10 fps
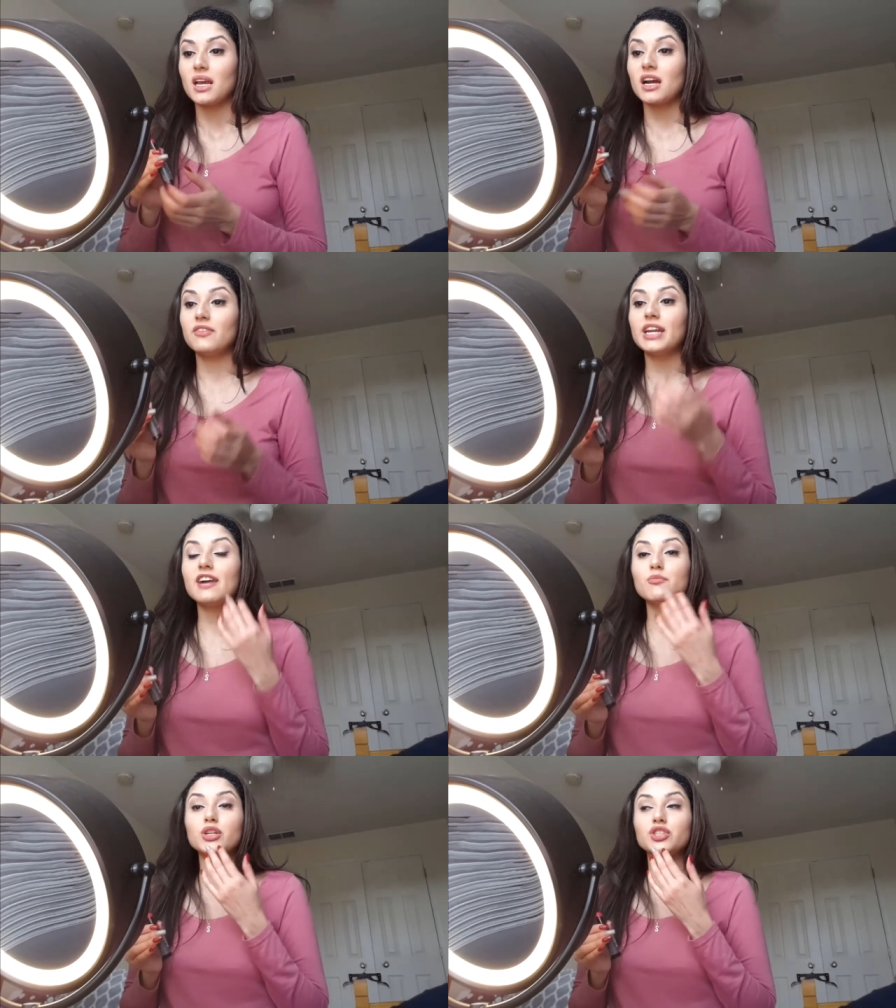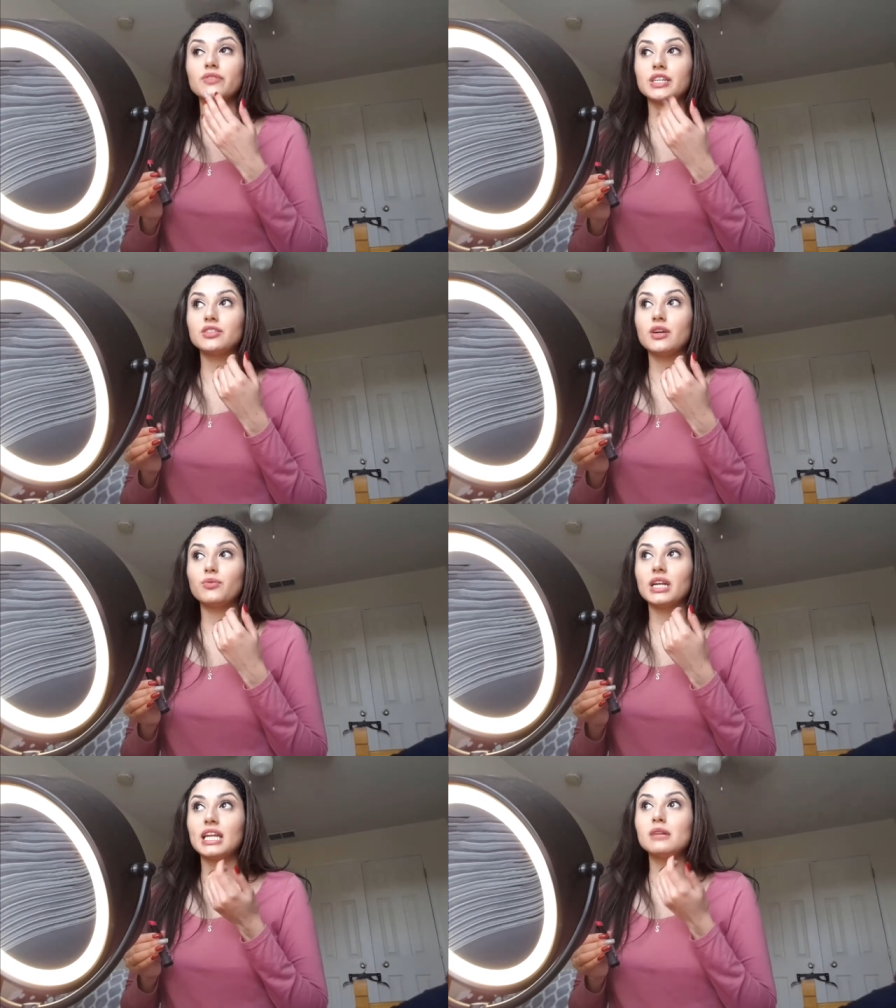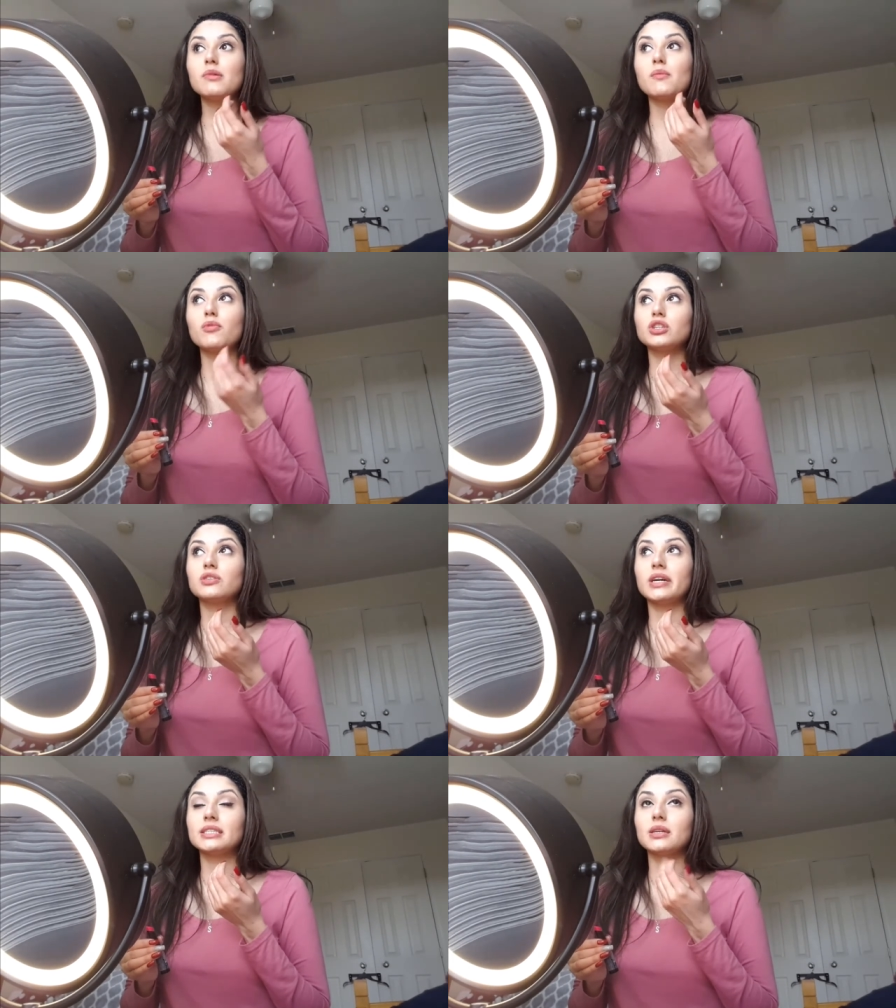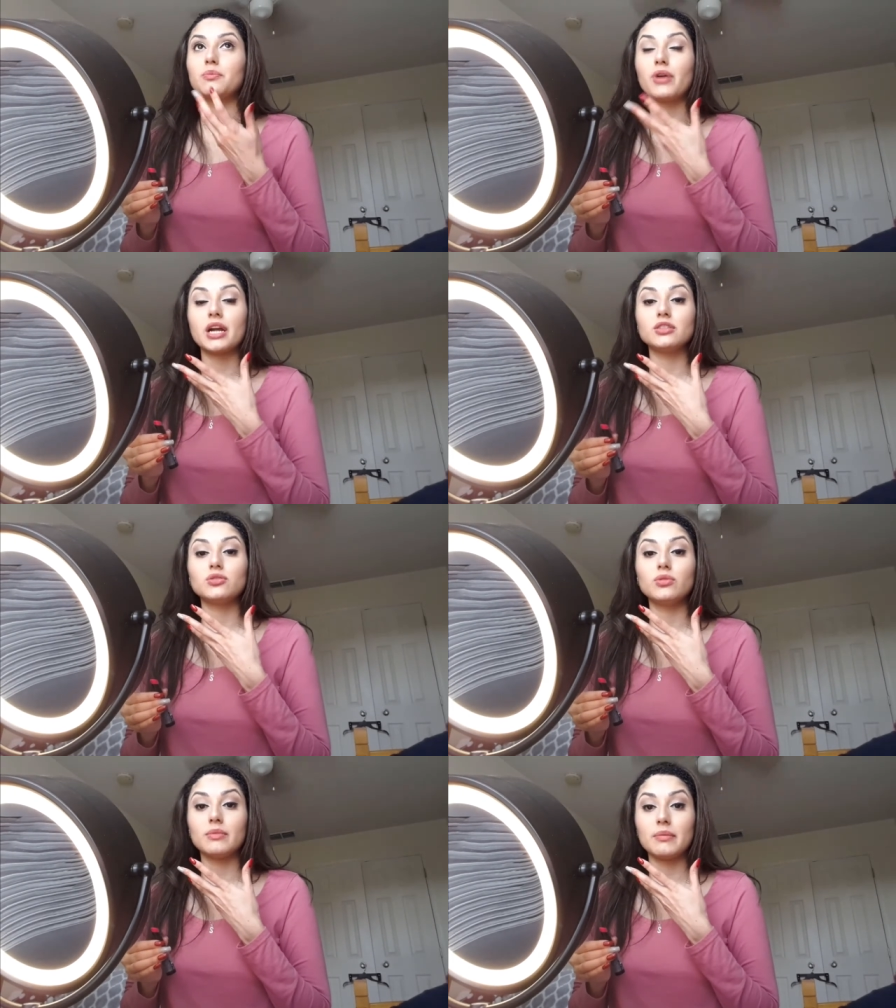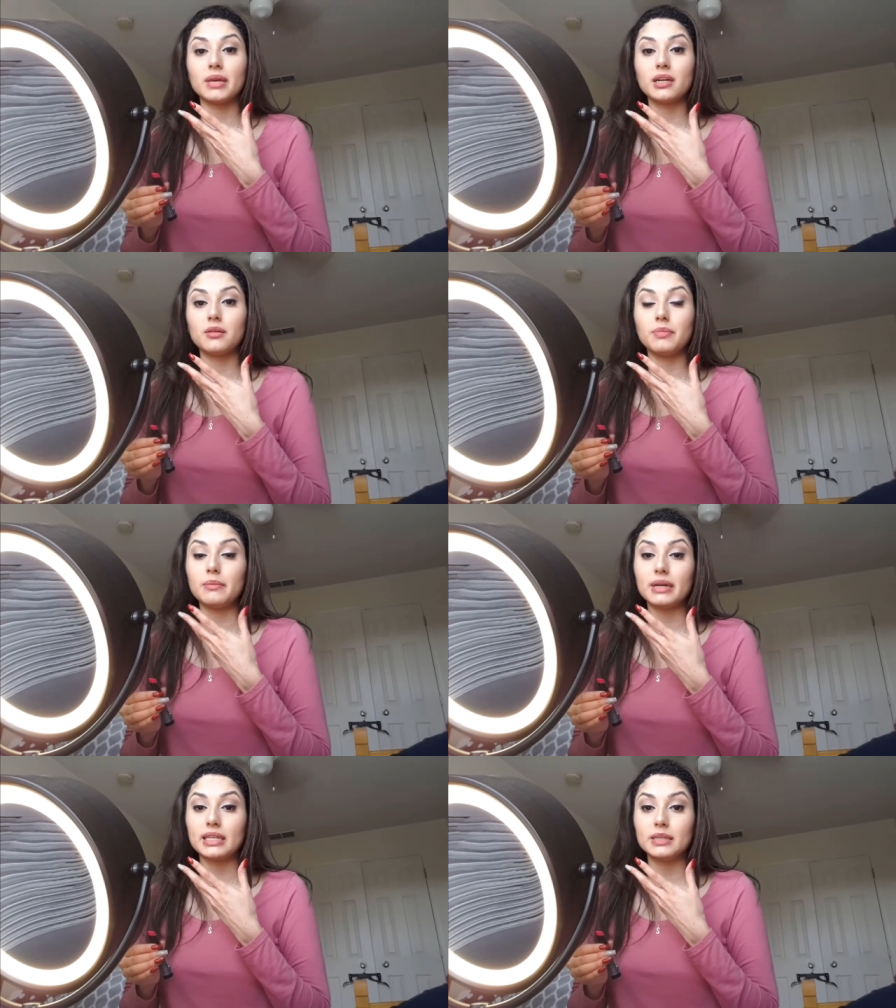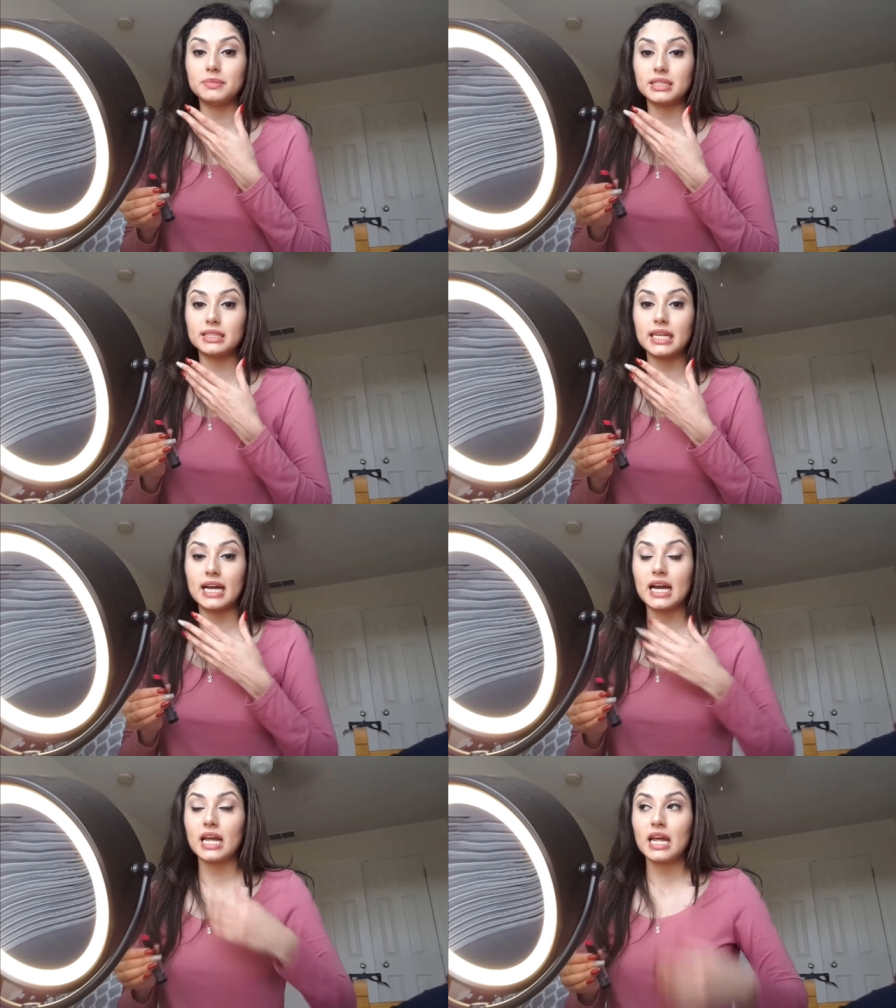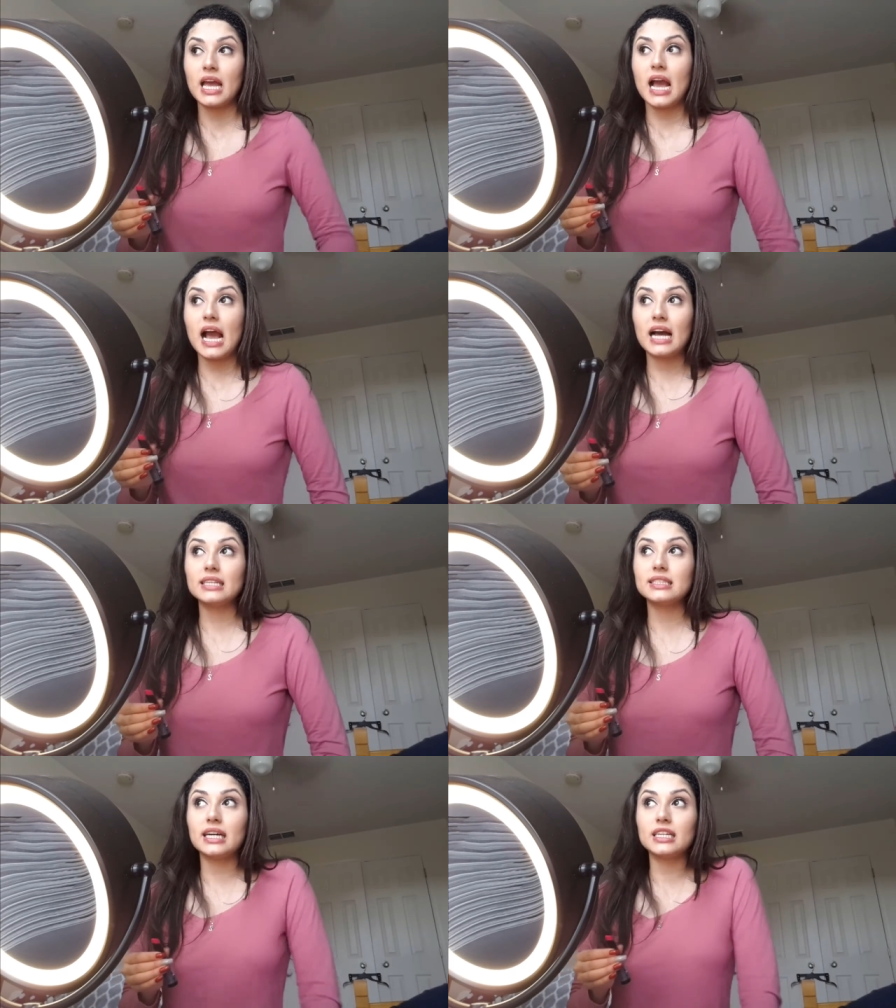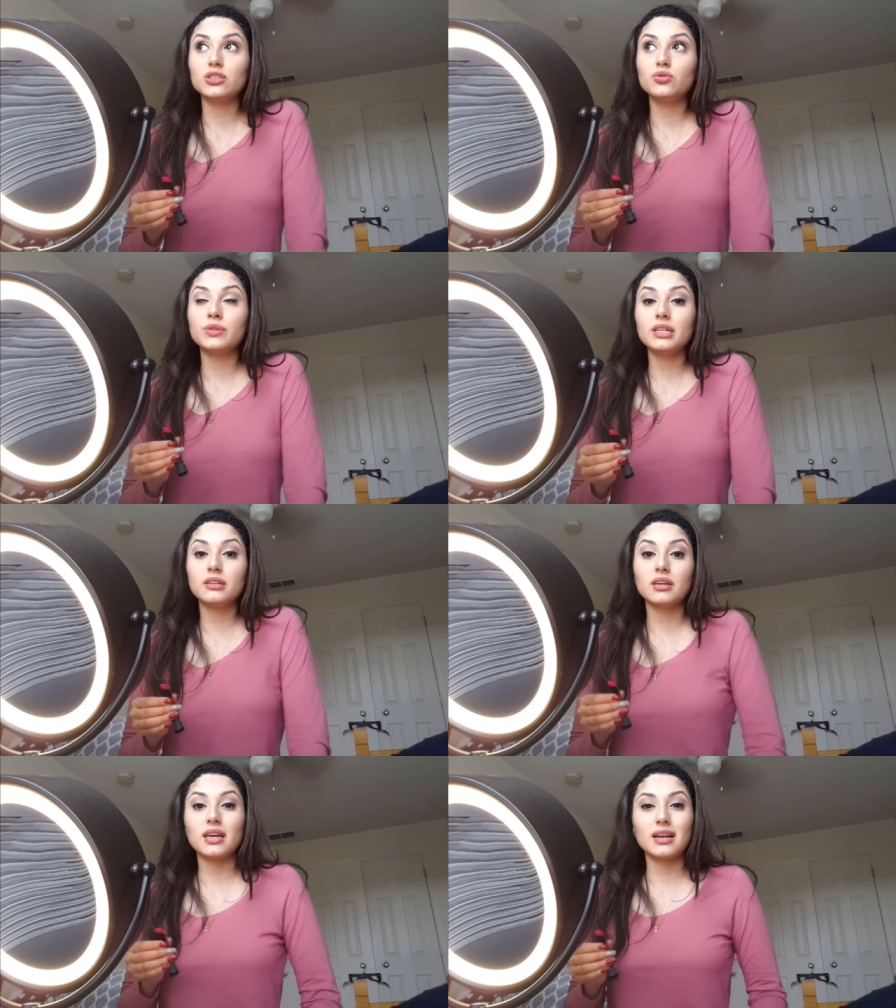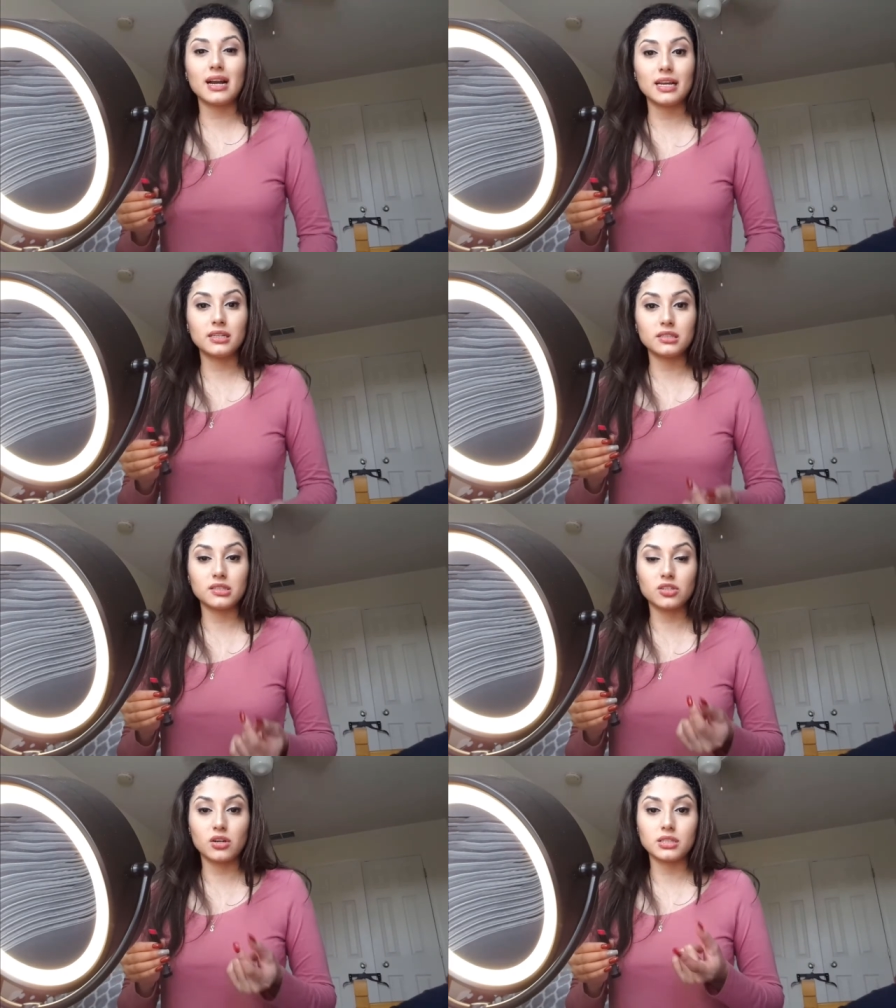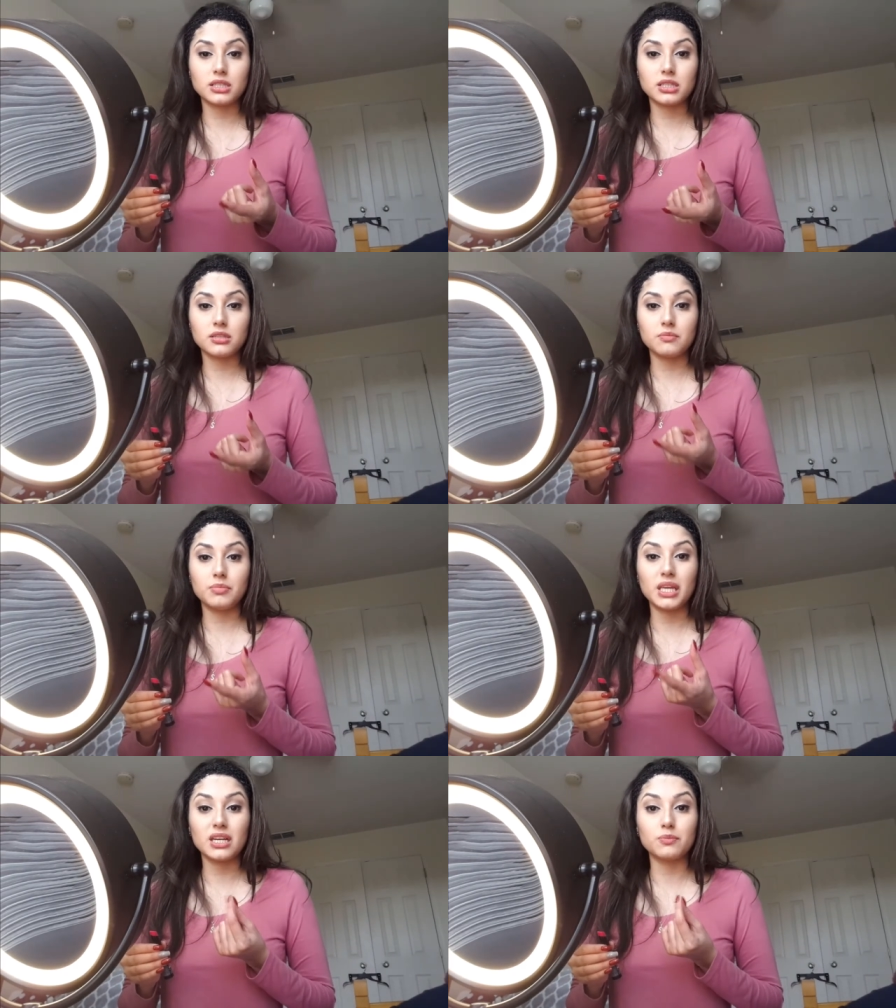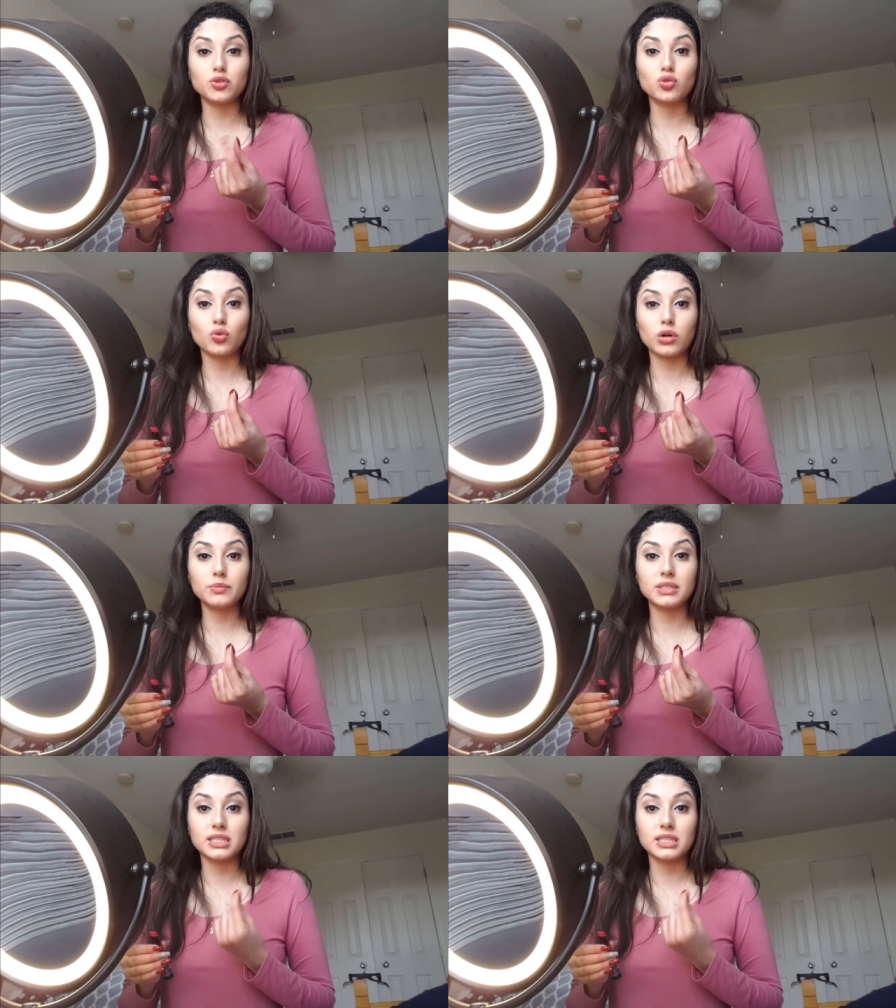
I already have moisturizer, and what I like about moisturizing prior to doing my makeup on my lips is that as I do it, it kind of starts being absorbed.